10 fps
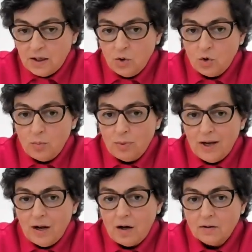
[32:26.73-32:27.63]

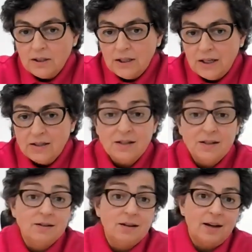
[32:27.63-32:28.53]
European continent at
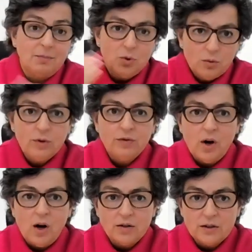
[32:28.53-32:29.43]
the time when we've
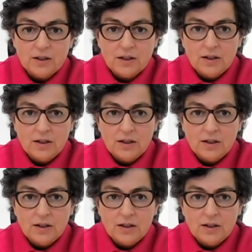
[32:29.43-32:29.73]
got